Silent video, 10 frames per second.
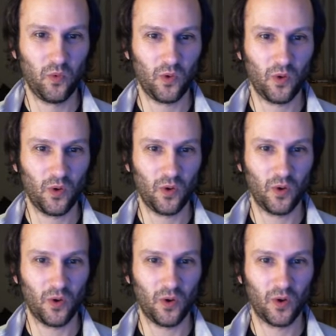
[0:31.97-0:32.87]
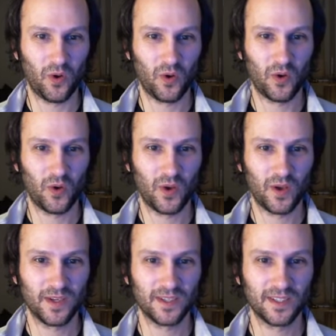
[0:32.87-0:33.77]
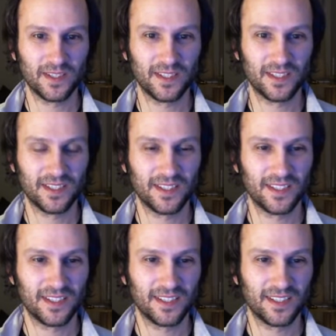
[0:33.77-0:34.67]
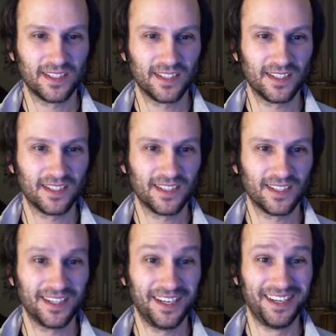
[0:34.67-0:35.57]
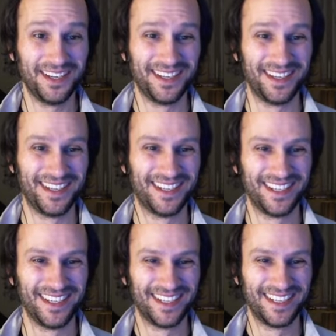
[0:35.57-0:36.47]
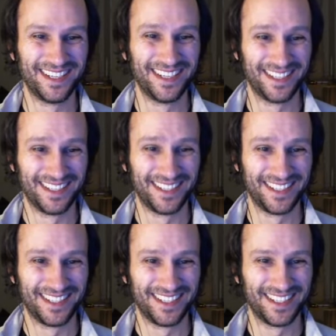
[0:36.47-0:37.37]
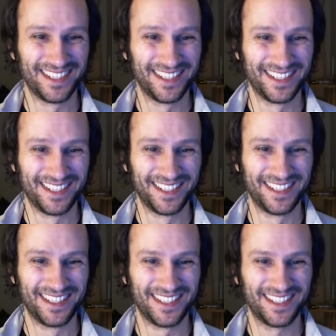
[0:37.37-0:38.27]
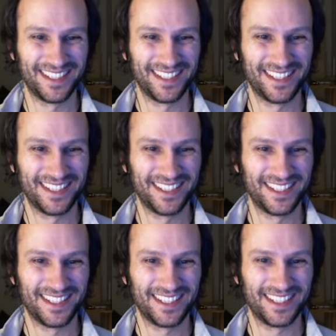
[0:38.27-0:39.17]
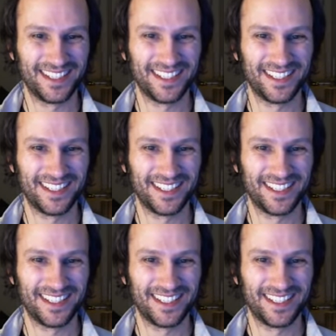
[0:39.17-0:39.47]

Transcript: (silent)